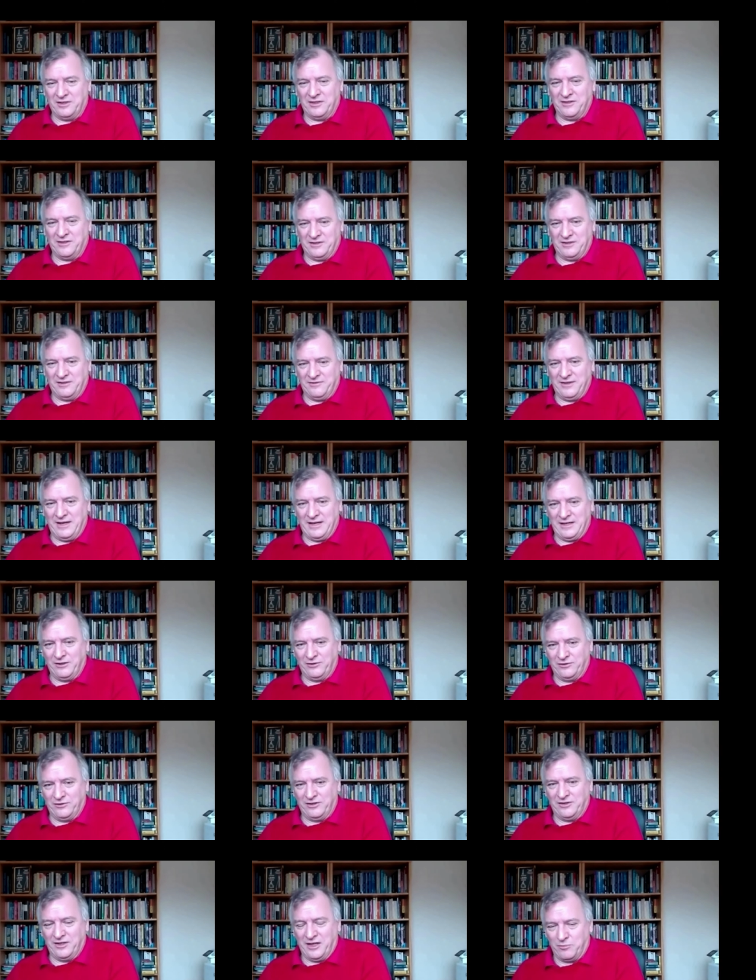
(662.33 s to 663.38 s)
and the, the, values
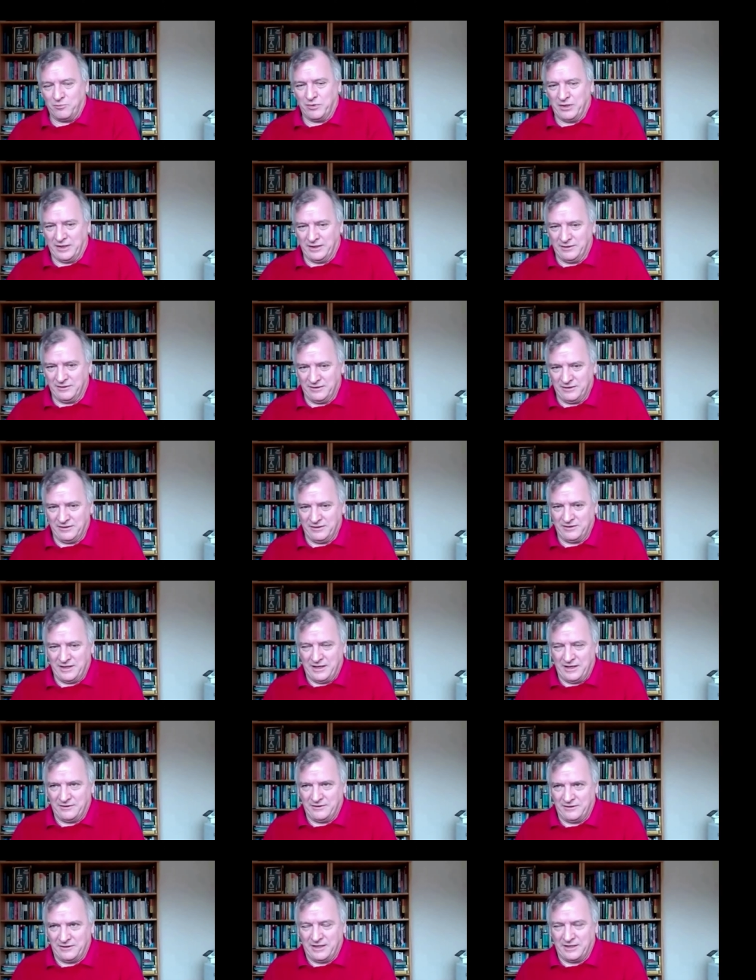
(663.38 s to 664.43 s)
that they bring to
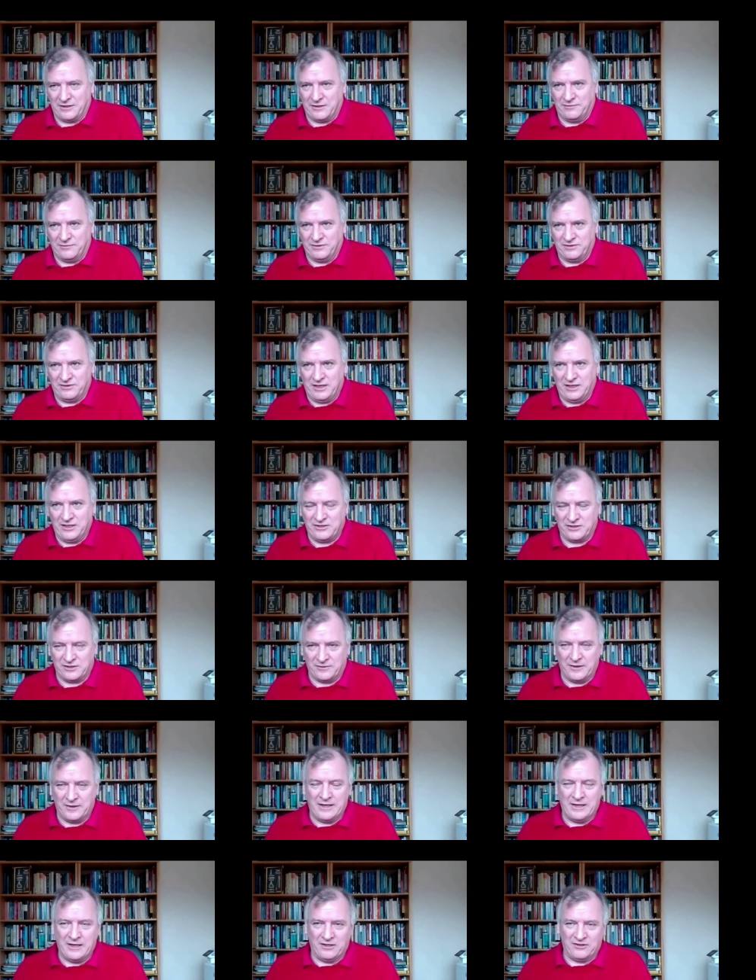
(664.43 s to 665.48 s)
that to that conversation.
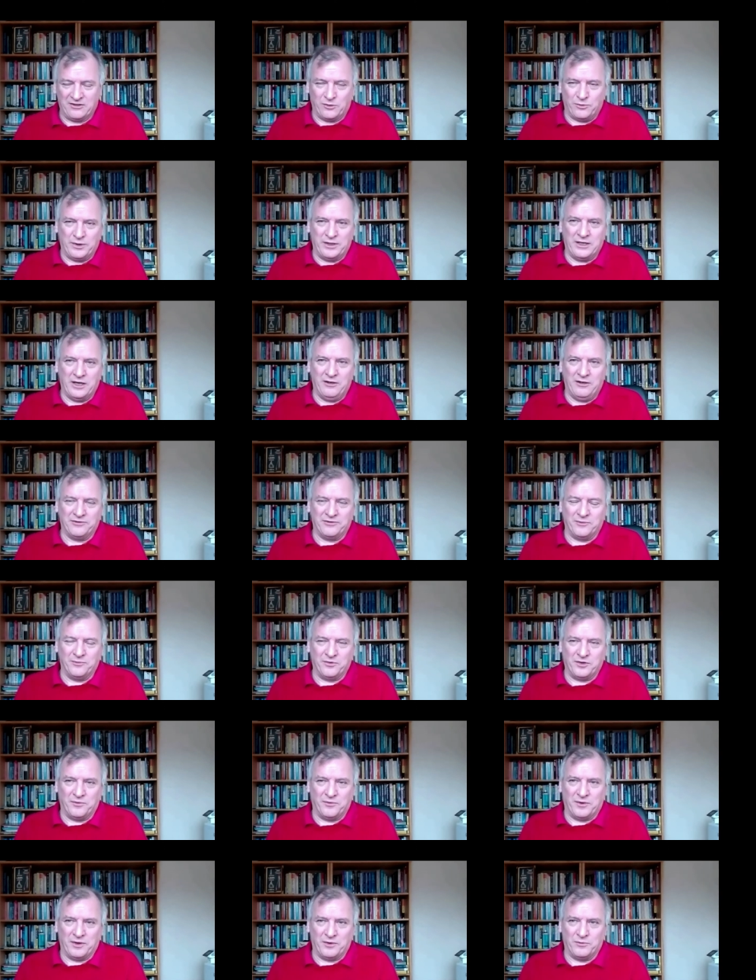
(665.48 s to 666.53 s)
So we go from
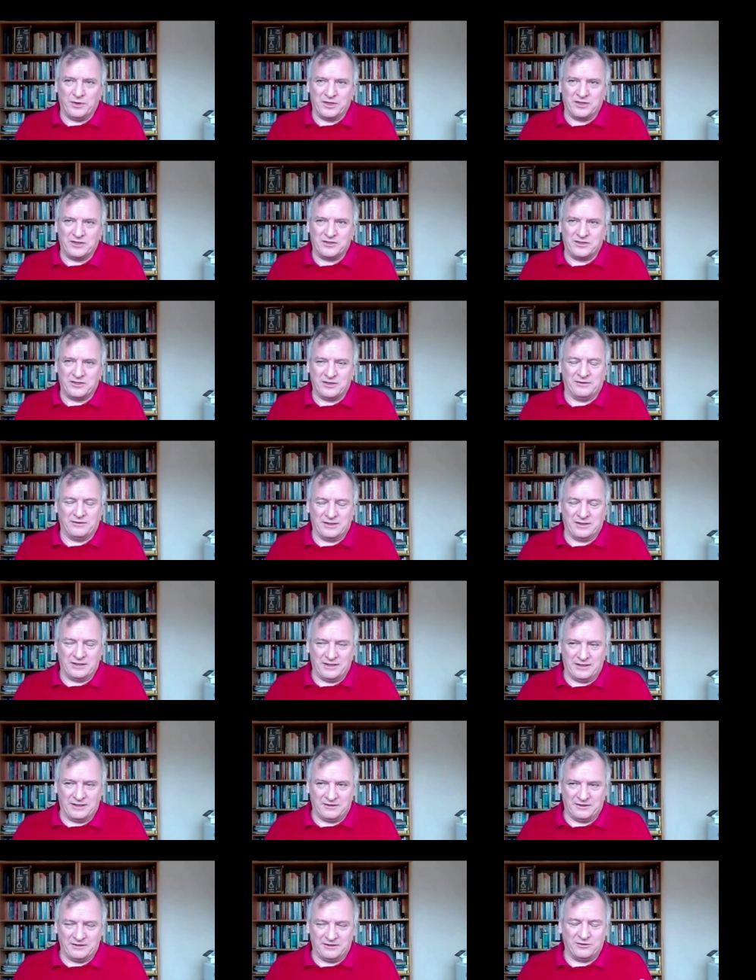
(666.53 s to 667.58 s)
something which you
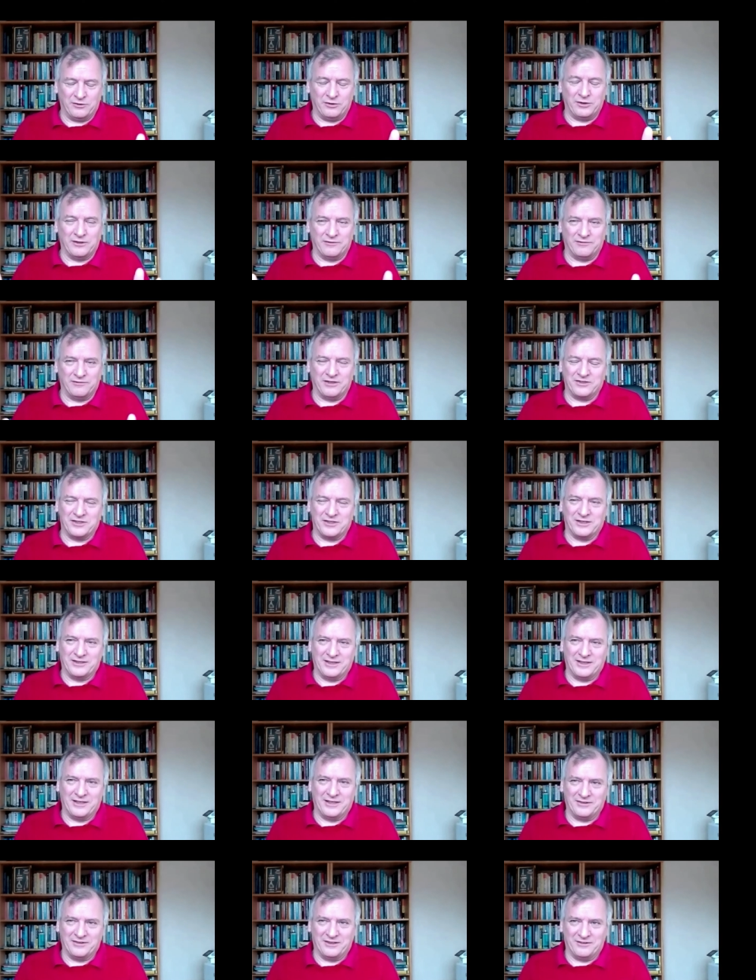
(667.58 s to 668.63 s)
know, the toilet flushing
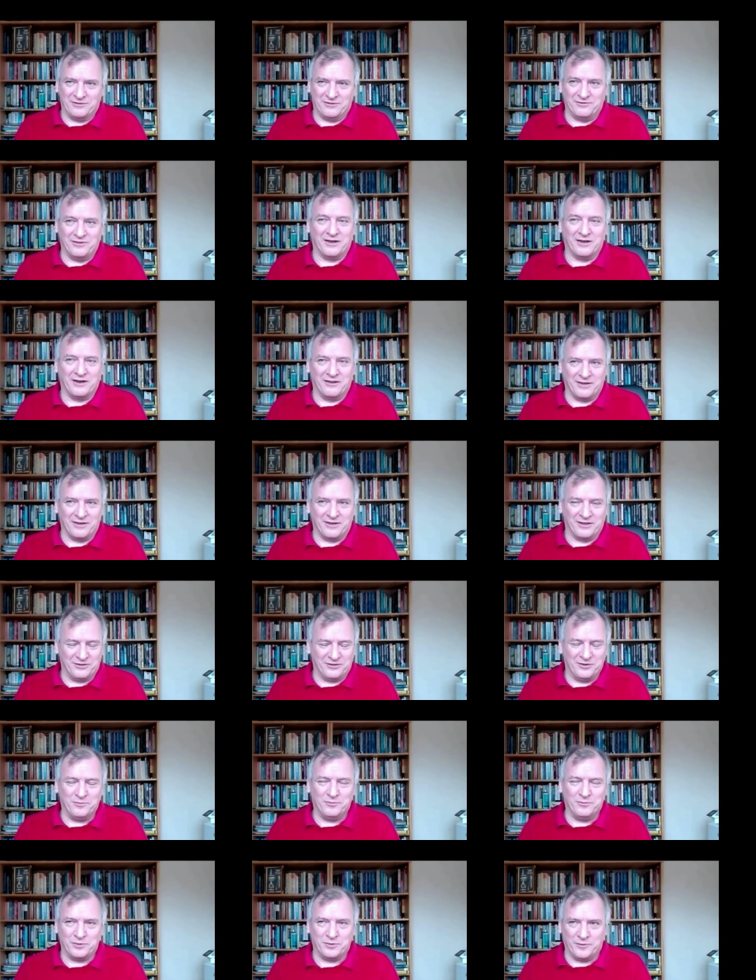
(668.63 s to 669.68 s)
thing is, is very very
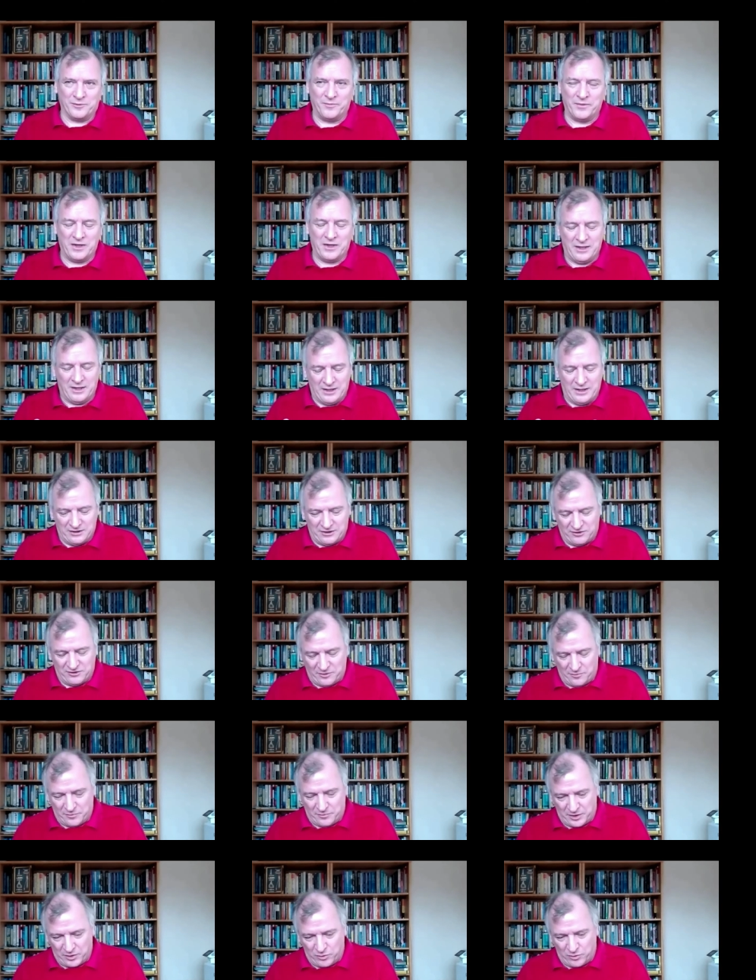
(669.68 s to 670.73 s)
simple to
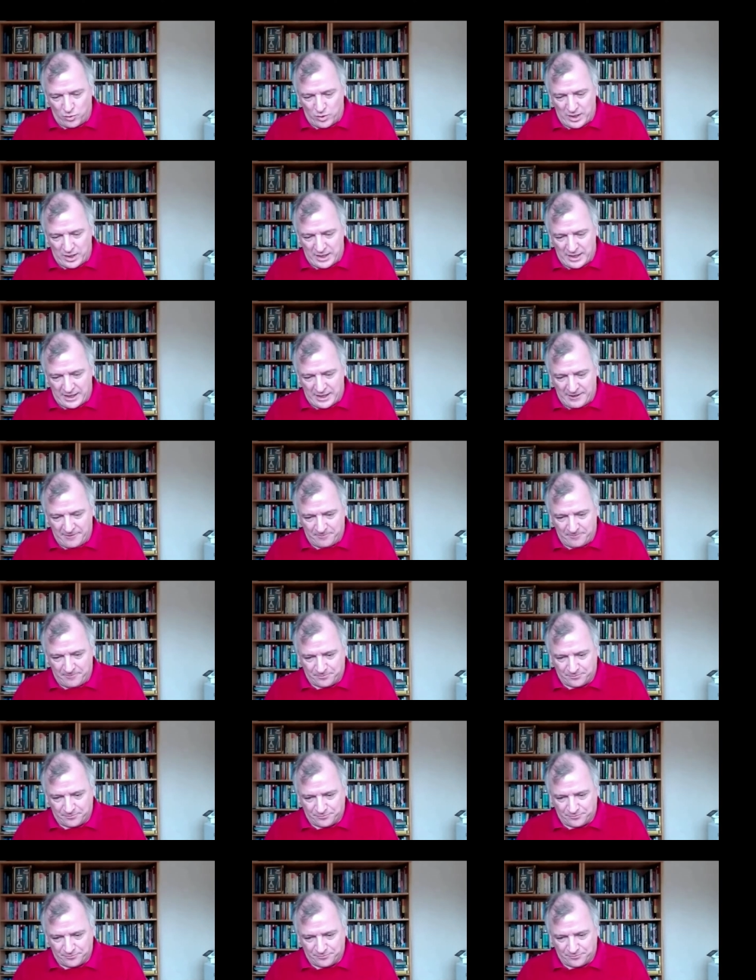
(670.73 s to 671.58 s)
something where